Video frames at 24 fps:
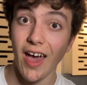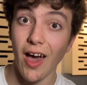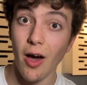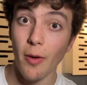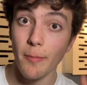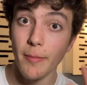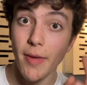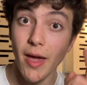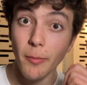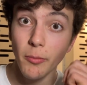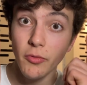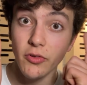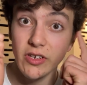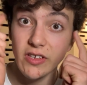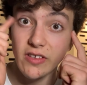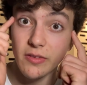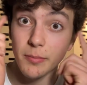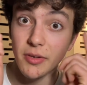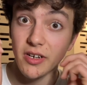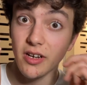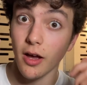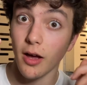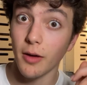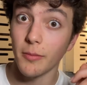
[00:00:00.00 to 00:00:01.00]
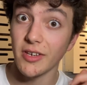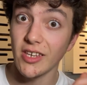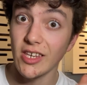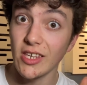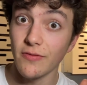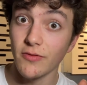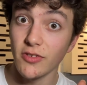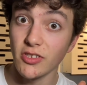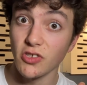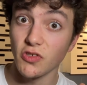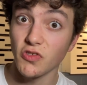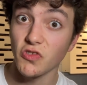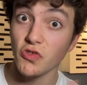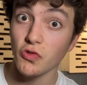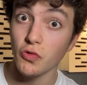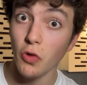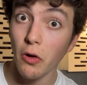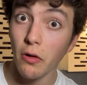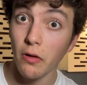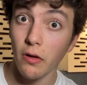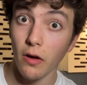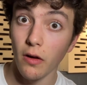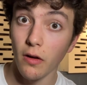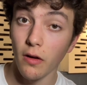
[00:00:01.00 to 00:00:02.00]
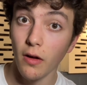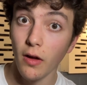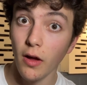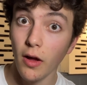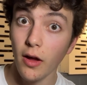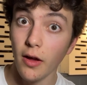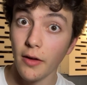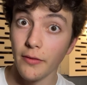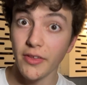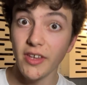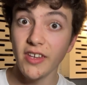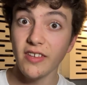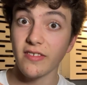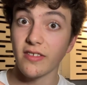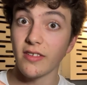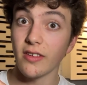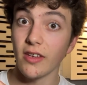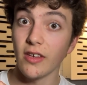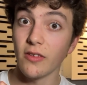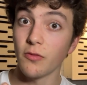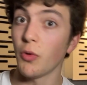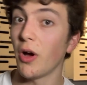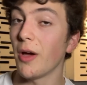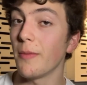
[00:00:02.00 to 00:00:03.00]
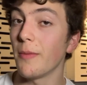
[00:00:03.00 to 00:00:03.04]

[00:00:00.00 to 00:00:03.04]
our memories become even stronger. This is why